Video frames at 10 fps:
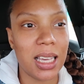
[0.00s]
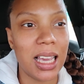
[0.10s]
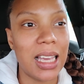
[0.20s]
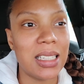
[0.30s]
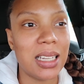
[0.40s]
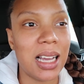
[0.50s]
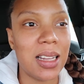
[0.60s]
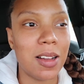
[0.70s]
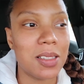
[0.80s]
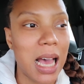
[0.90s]
and
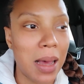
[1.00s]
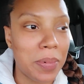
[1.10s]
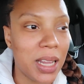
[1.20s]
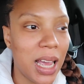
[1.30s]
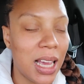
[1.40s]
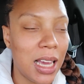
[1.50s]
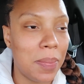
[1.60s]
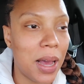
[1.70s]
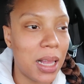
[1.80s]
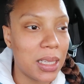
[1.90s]
then on top of that,
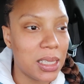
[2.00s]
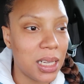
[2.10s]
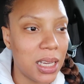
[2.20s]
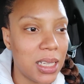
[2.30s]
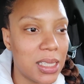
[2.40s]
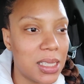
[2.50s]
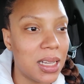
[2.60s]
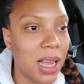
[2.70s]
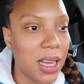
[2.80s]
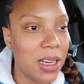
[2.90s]
he polishing his
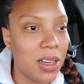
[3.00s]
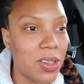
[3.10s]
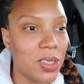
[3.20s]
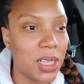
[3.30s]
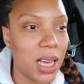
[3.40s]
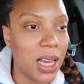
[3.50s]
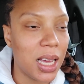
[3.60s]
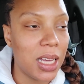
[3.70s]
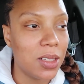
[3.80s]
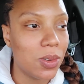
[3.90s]
nails and
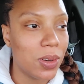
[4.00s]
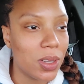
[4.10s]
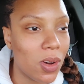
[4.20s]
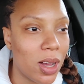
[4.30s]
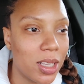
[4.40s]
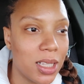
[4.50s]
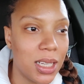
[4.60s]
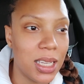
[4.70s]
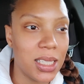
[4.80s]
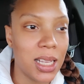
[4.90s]
he doing all of
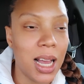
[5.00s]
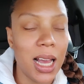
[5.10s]
this.